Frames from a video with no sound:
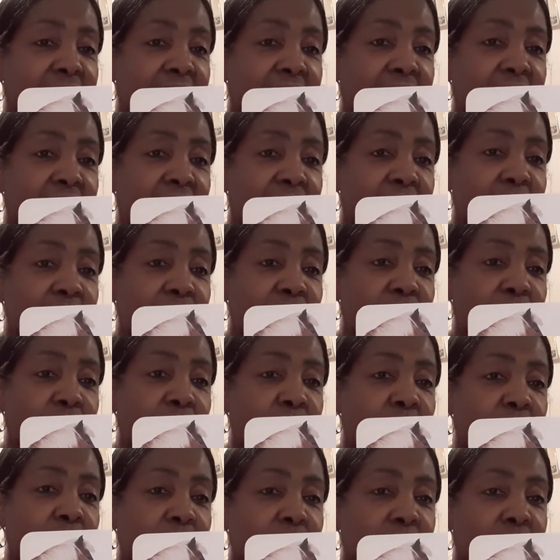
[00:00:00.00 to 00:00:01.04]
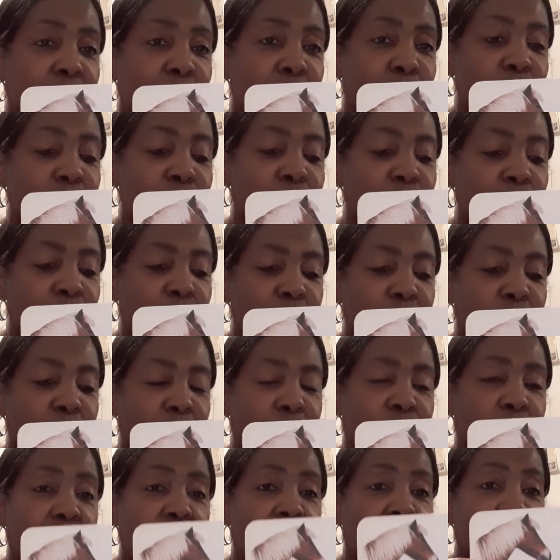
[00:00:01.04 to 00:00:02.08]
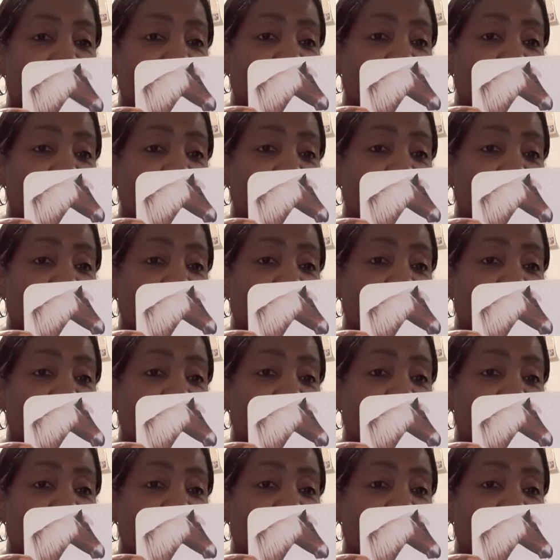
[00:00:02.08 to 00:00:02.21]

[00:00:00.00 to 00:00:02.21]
they have a farm that you go learn how